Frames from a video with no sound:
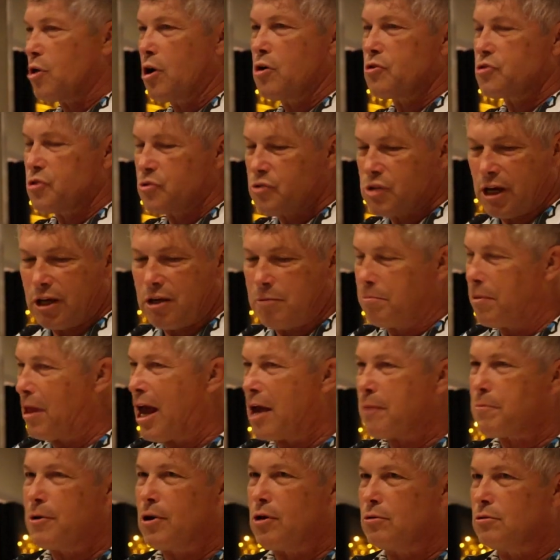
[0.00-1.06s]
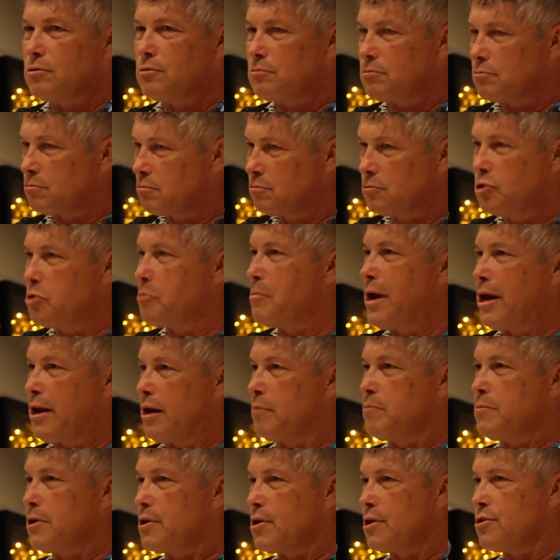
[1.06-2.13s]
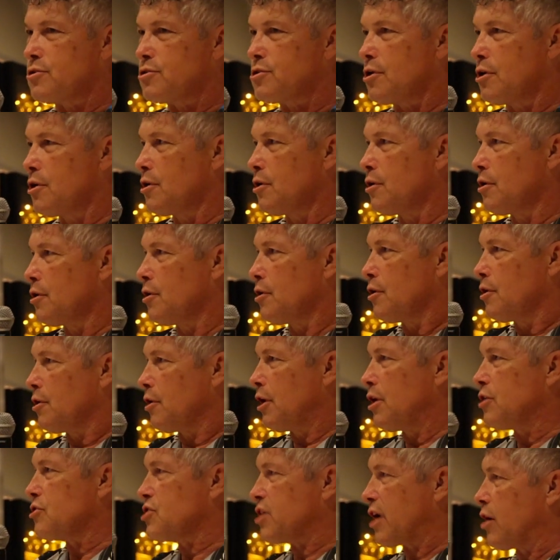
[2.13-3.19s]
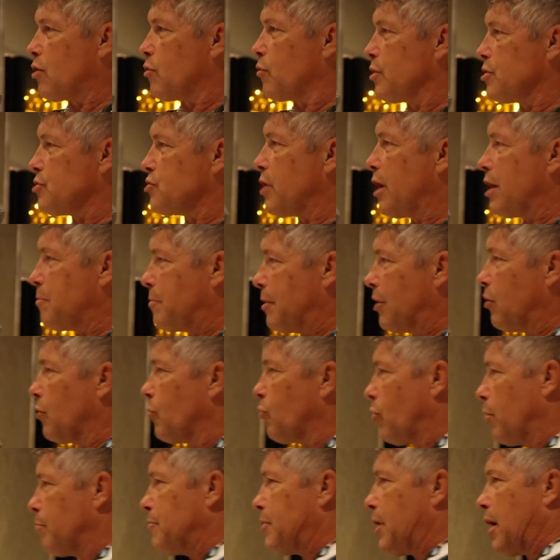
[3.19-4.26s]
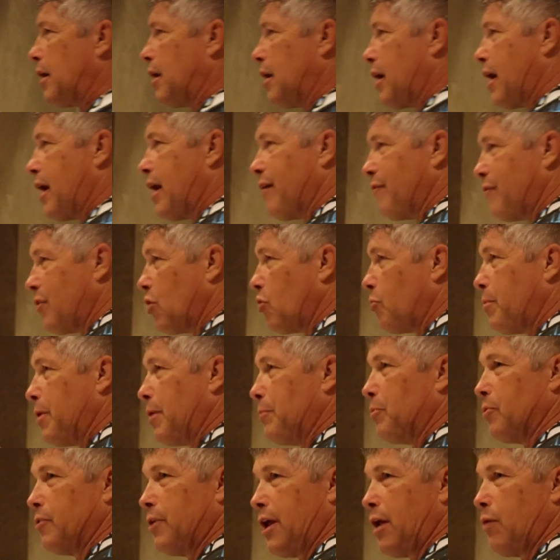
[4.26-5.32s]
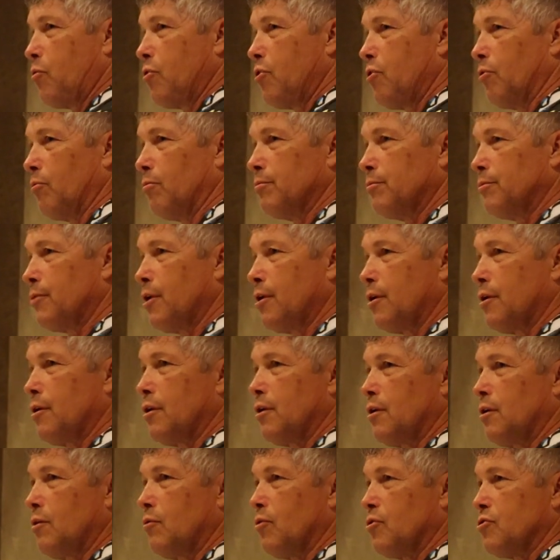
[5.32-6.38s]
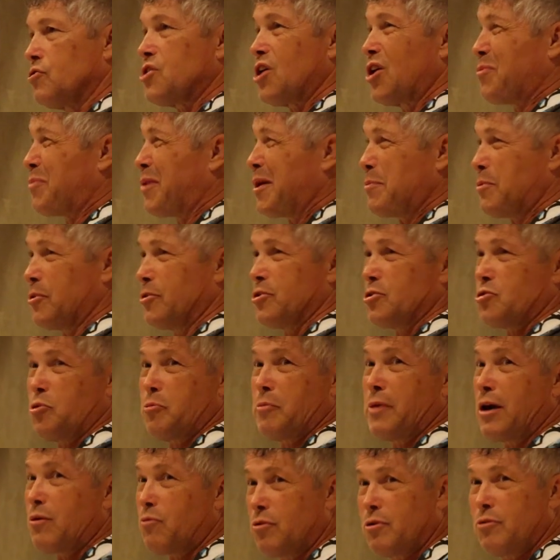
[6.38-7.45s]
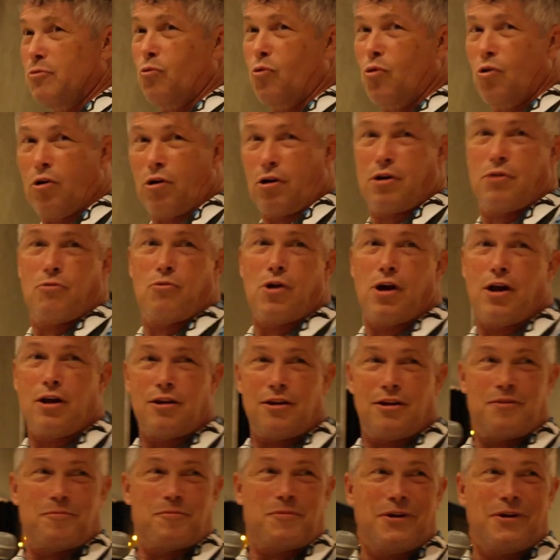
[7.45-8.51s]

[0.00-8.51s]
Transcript: Harrison's like, black belt, you made it. Because his standard was you had to be able to whip 99 out of 100 people in any room. Well, there's 100 people in this room, that wouldn't work, right?